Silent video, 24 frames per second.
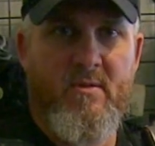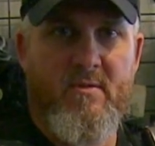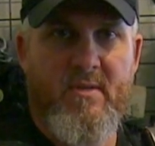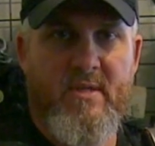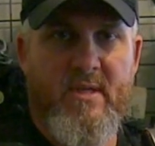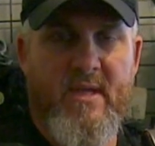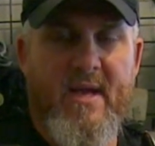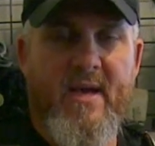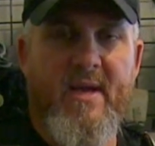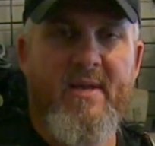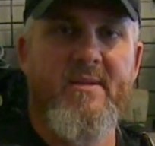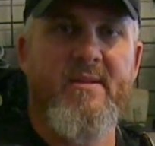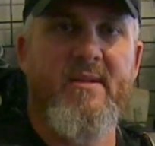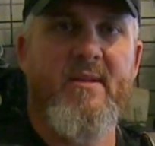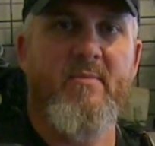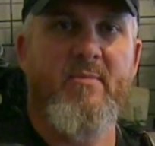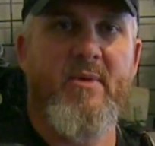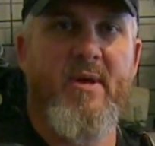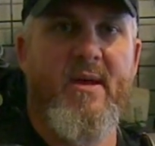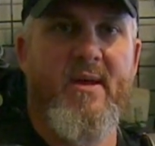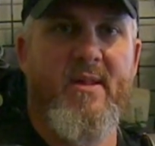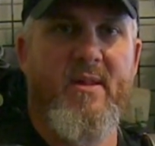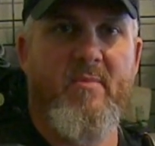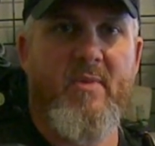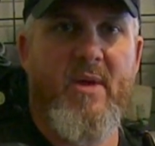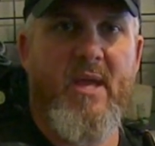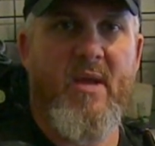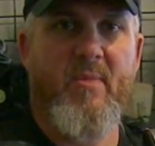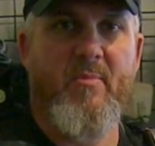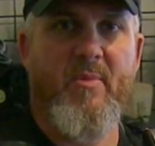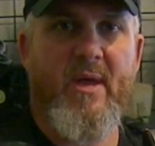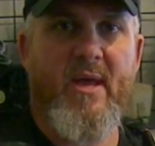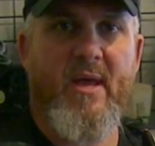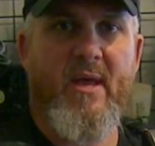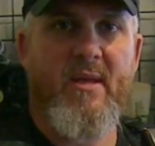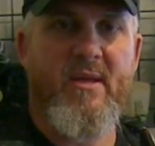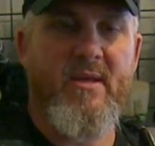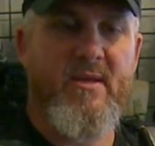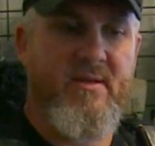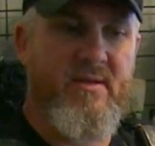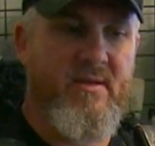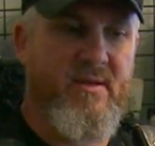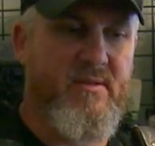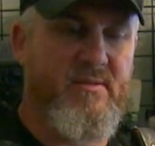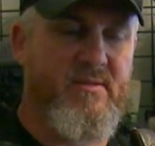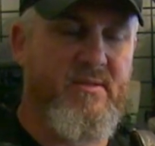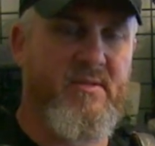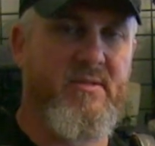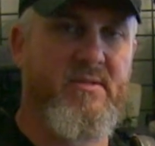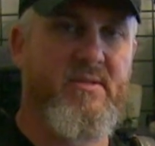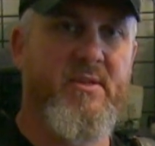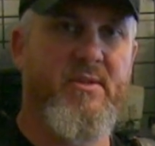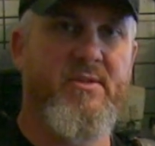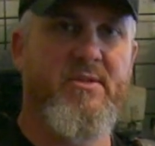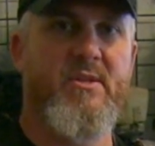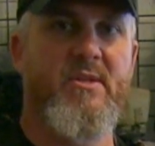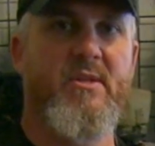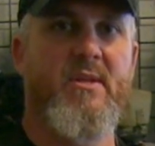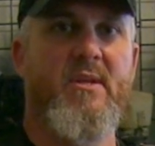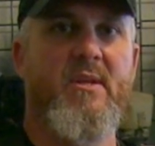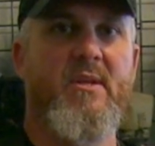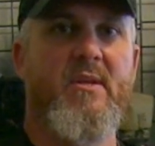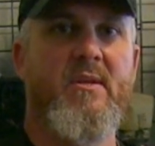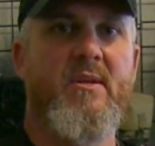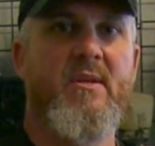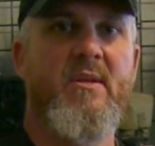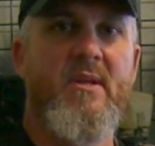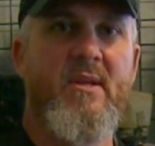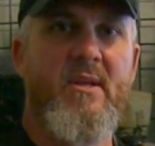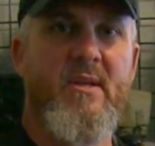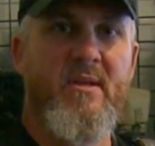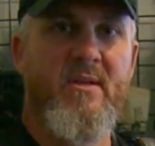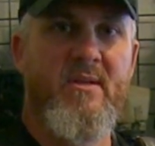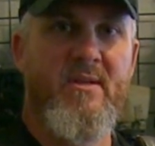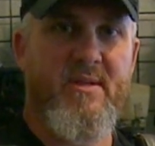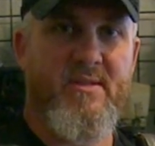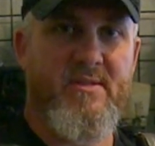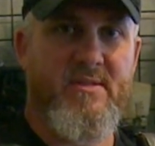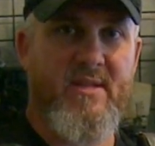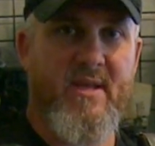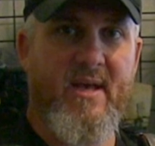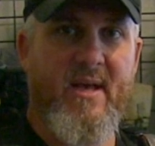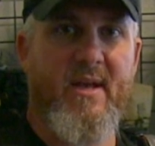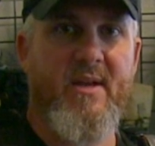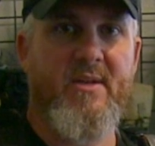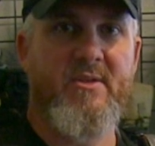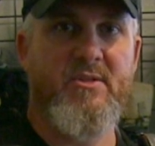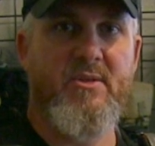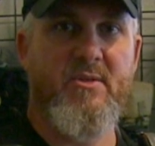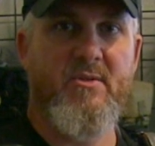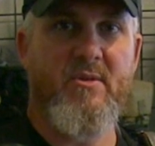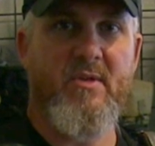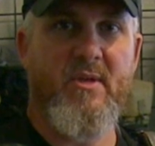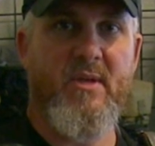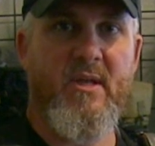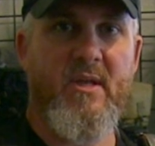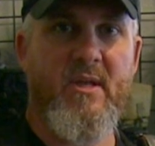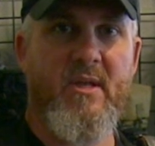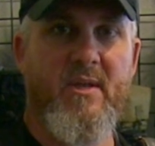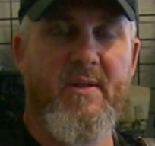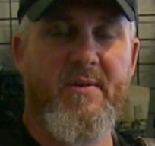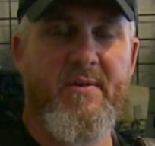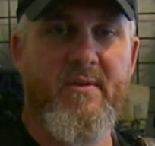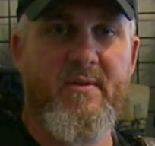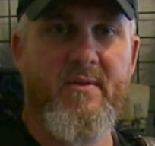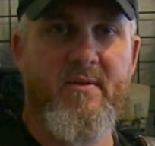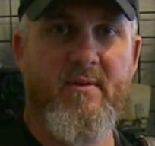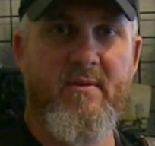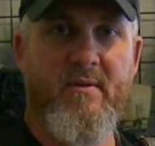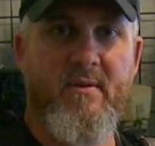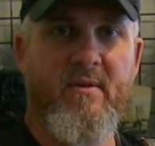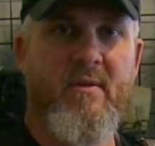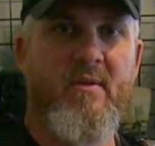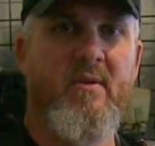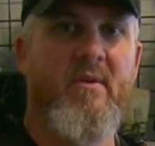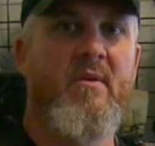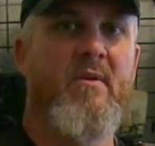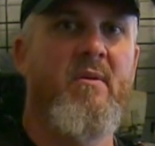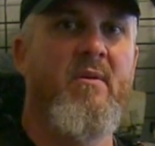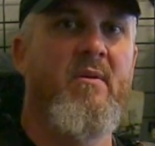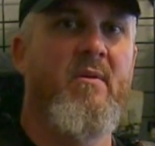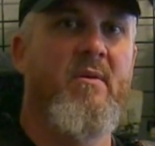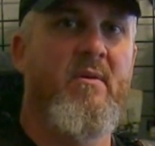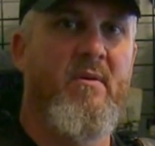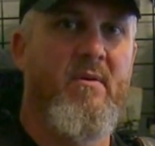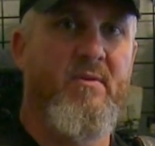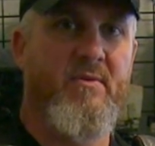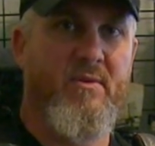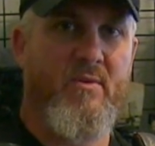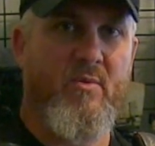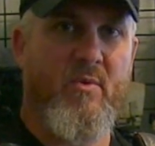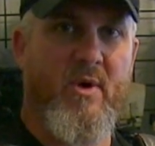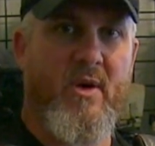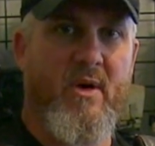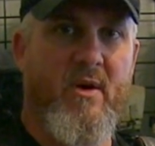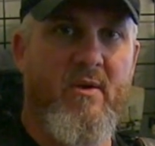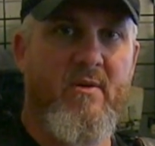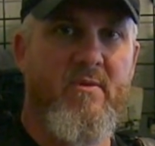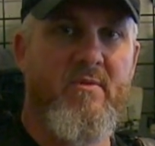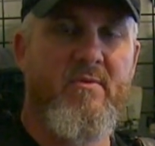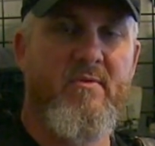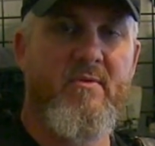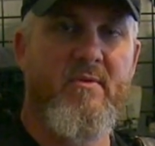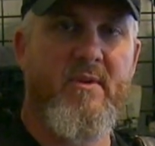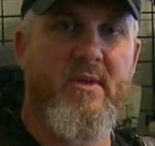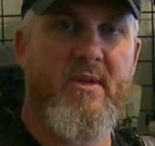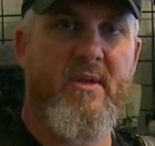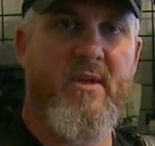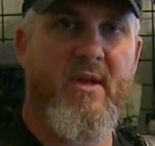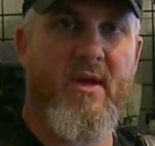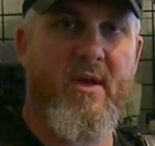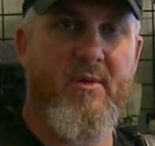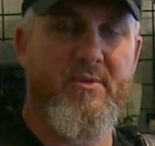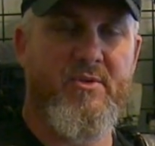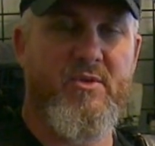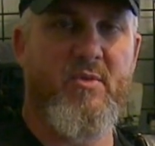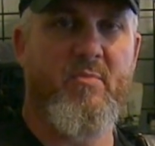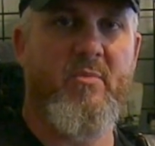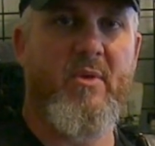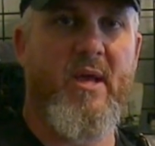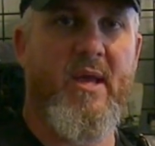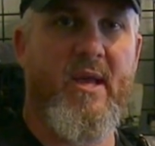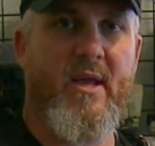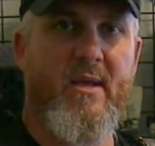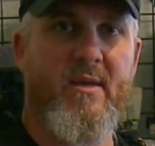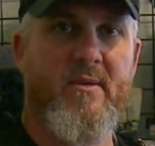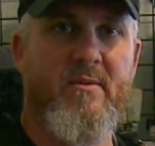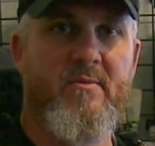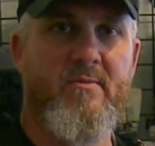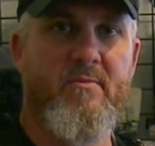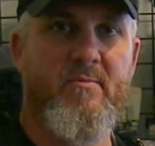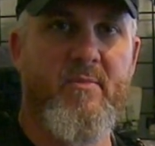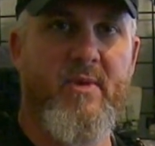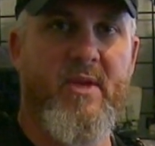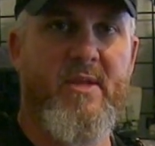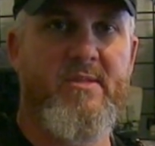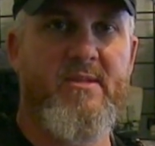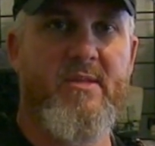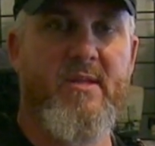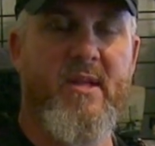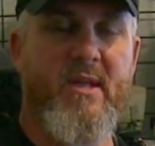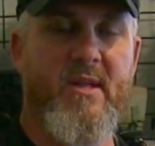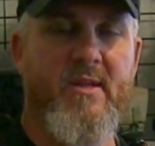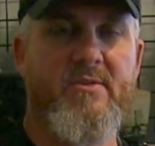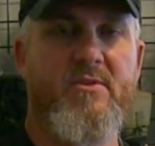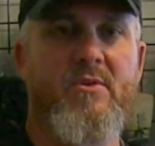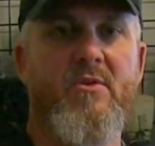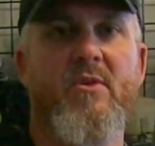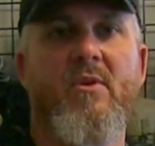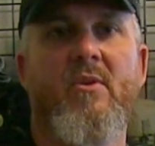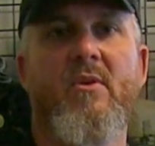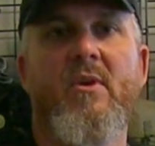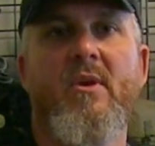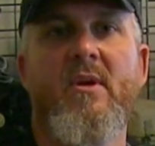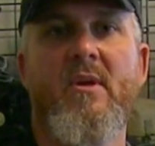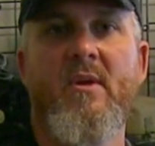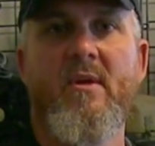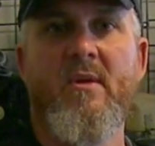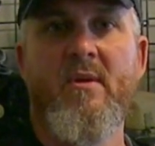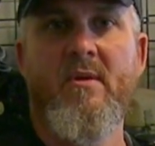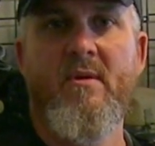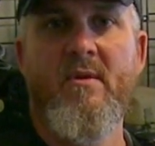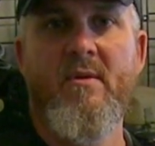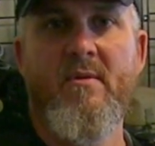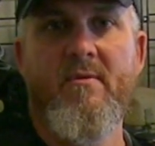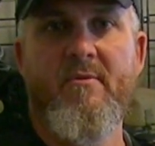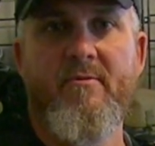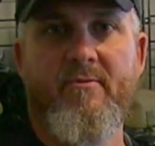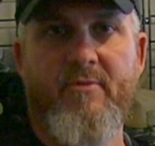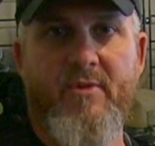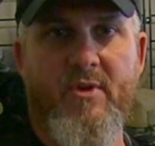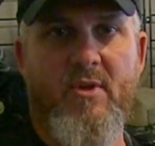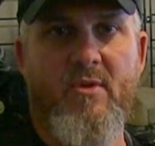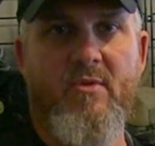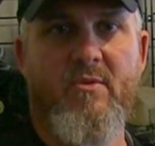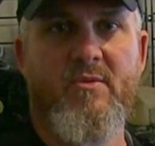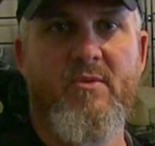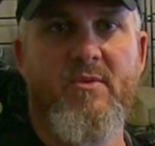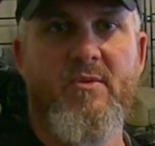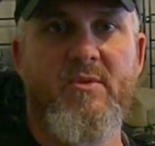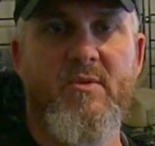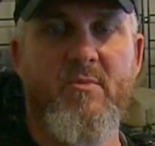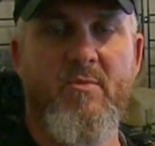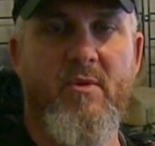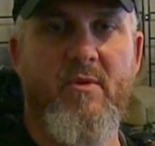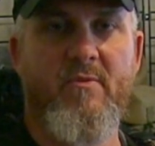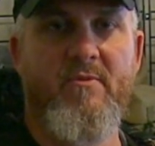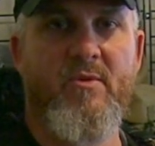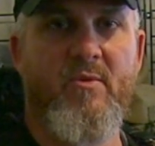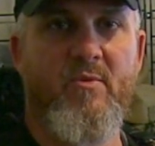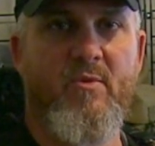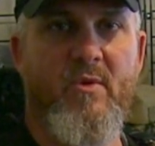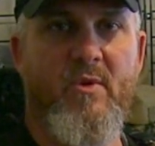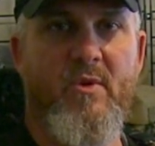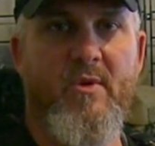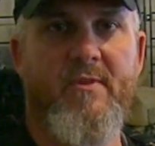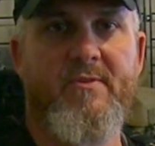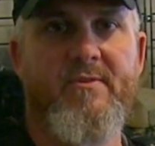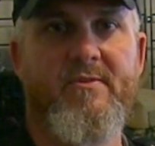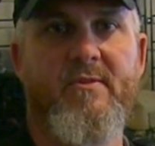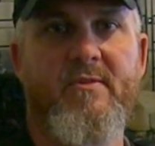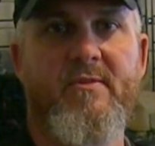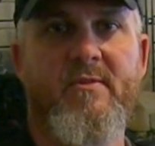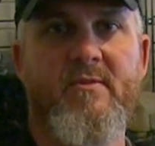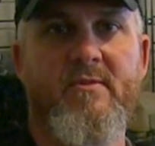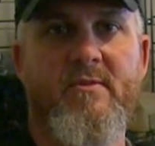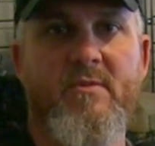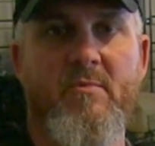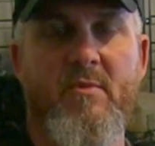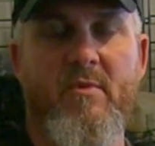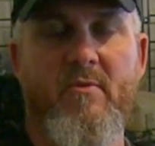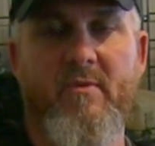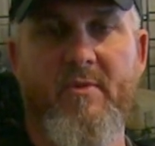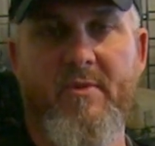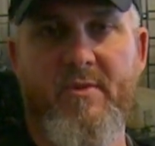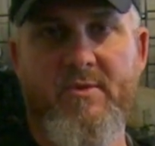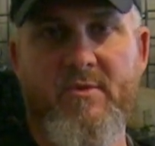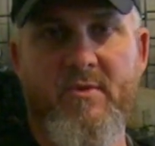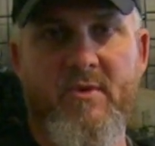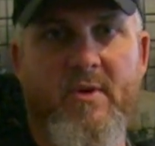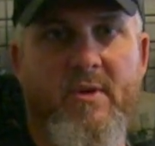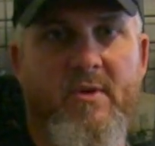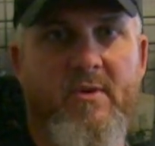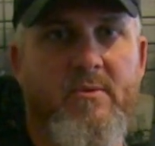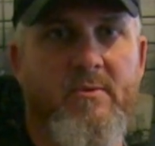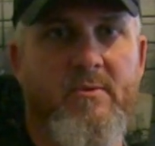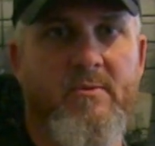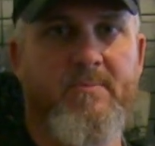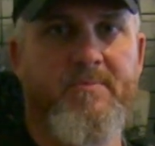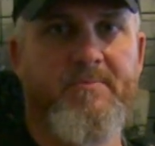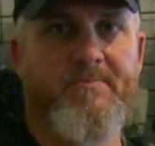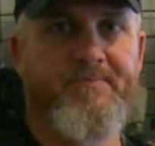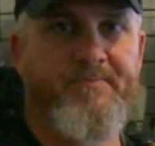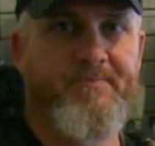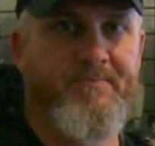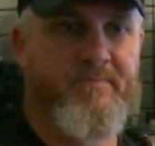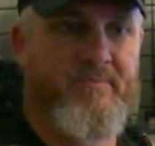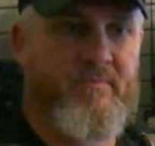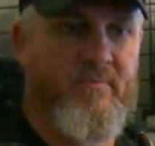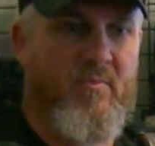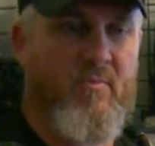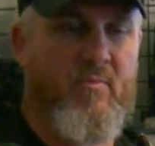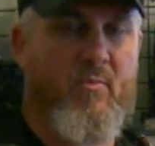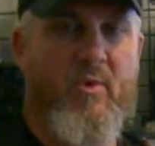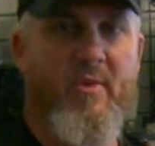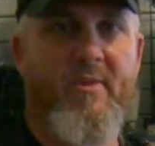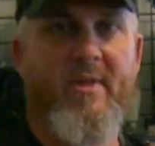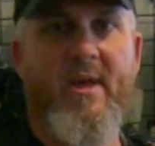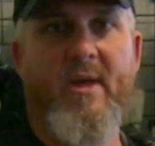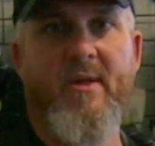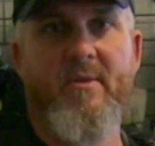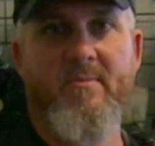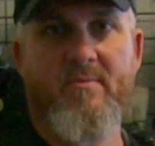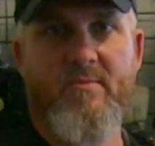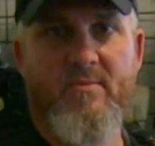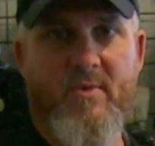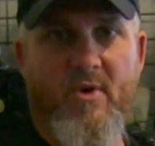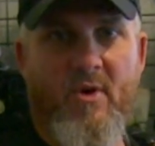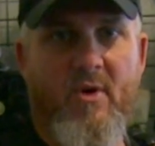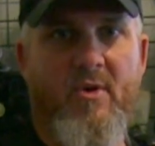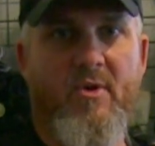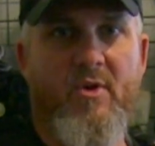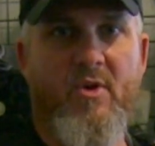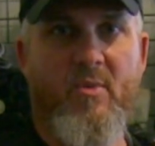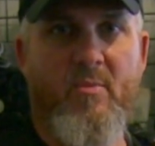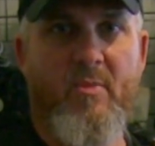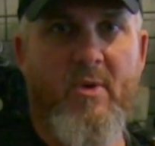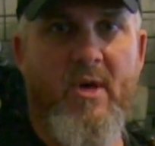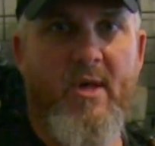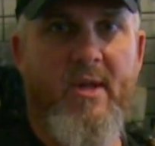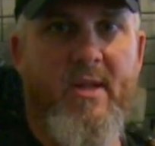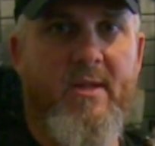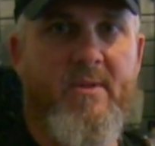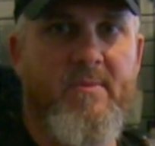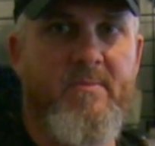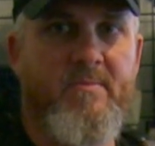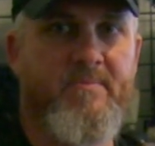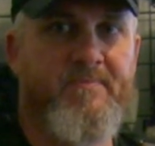The idea behind the backpack is to cinch it in as tight as you can get it to where it hugs your back. Makes it easier for you to move in the woods, to move on the trail without hurting your body.